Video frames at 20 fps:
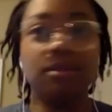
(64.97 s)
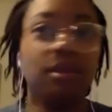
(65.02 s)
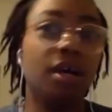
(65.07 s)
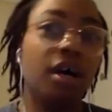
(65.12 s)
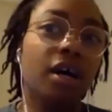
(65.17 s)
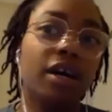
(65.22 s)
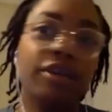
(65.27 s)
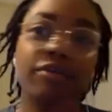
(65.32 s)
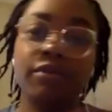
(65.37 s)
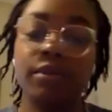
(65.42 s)

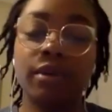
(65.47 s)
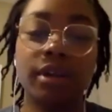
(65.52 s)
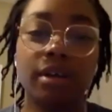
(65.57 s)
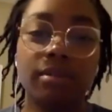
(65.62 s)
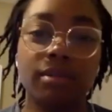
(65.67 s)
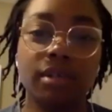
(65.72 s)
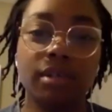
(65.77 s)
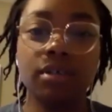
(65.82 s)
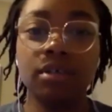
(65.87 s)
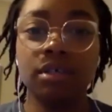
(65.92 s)
live, whatever
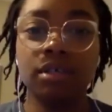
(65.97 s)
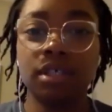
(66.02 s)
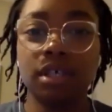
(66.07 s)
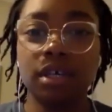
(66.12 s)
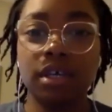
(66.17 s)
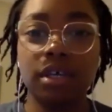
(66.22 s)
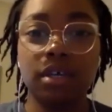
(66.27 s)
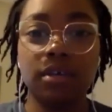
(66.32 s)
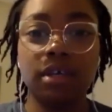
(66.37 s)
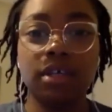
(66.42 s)
that looks
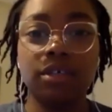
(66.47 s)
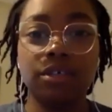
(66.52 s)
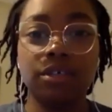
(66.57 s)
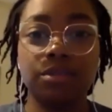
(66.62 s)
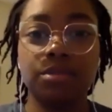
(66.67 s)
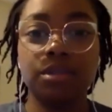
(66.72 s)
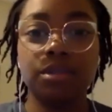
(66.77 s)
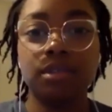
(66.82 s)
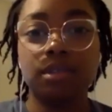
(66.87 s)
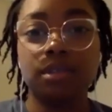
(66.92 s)
like as your
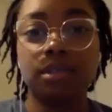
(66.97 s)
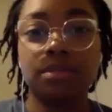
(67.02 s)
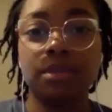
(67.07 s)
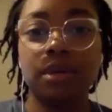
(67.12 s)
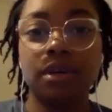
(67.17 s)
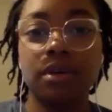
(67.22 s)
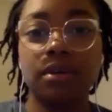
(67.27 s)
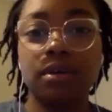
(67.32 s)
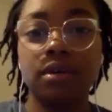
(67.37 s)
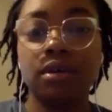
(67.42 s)
business
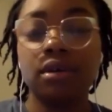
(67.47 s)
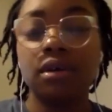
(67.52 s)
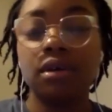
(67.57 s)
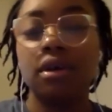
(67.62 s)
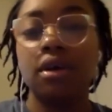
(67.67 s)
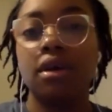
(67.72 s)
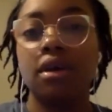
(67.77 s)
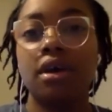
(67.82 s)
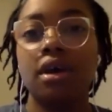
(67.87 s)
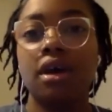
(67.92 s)
model.
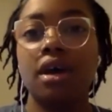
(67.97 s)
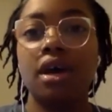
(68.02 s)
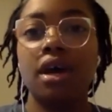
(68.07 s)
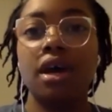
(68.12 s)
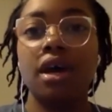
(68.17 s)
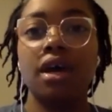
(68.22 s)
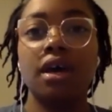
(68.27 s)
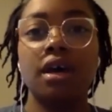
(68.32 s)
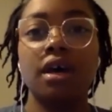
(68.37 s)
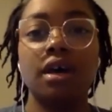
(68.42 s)

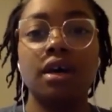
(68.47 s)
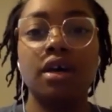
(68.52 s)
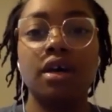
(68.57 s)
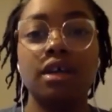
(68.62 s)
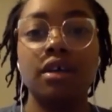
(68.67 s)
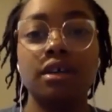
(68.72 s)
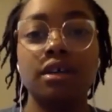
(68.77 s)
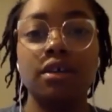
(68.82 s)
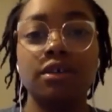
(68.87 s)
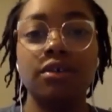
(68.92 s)

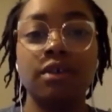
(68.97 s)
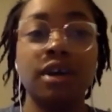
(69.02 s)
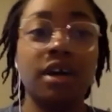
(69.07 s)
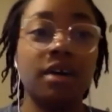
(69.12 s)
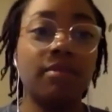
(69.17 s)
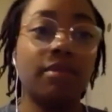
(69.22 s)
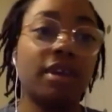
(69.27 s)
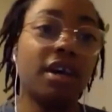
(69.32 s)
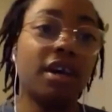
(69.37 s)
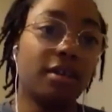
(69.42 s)
And you
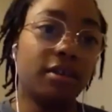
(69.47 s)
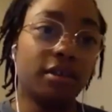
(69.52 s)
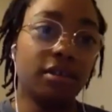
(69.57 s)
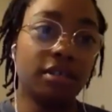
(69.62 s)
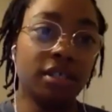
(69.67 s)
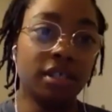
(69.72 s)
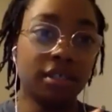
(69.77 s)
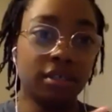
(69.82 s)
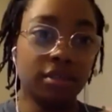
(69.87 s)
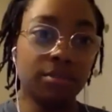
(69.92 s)
have gathered
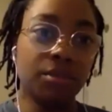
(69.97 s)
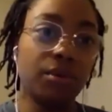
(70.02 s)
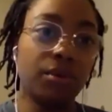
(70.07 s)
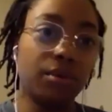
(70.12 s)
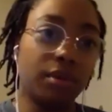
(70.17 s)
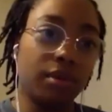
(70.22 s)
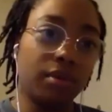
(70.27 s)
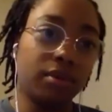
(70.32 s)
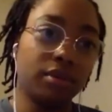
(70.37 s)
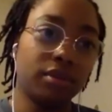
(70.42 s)

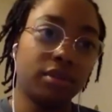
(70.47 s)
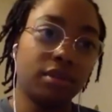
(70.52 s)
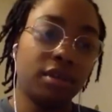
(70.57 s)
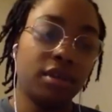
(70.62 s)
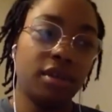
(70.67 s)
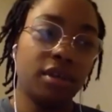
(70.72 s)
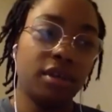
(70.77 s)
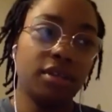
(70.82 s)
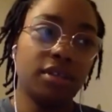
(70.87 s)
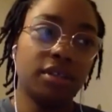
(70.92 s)
testimonials.
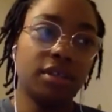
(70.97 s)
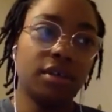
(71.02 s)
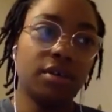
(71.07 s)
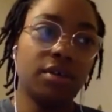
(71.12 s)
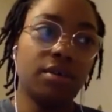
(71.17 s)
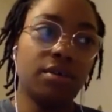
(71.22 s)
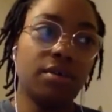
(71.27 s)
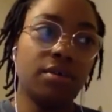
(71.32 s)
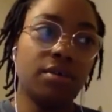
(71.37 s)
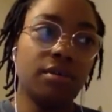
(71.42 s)

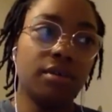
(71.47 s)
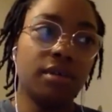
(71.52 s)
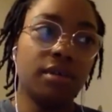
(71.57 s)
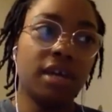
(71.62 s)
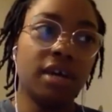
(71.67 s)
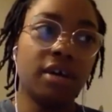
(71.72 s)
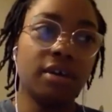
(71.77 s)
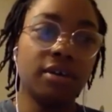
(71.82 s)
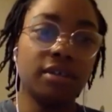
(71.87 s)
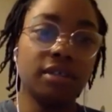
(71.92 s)
So
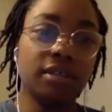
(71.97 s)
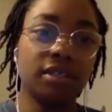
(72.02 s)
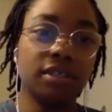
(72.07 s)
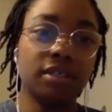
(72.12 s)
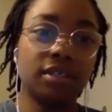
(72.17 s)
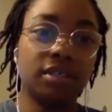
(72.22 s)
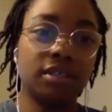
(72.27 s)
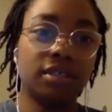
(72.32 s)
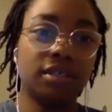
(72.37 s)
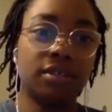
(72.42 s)
now this
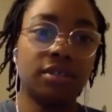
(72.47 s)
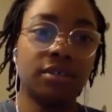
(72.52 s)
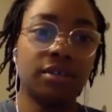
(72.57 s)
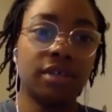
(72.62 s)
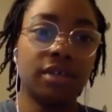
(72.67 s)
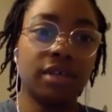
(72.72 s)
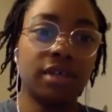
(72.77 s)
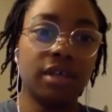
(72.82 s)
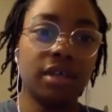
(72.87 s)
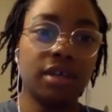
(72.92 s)
is
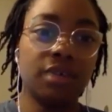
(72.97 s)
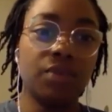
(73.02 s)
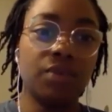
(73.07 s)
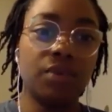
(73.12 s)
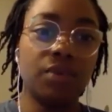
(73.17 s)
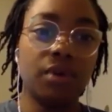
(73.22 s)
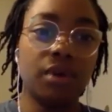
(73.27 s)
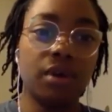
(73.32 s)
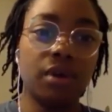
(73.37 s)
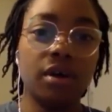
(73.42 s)
creating
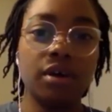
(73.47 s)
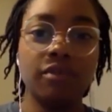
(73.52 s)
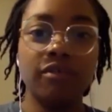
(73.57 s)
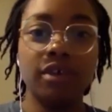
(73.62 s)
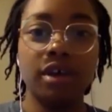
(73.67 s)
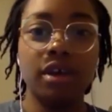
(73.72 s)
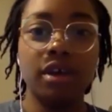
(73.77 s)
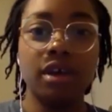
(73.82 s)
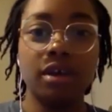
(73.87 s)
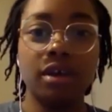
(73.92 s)
more of
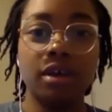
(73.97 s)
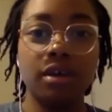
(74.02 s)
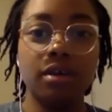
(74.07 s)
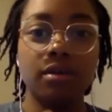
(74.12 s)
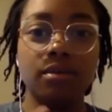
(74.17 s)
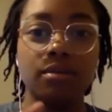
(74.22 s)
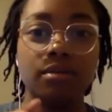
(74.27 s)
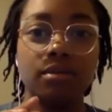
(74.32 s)
a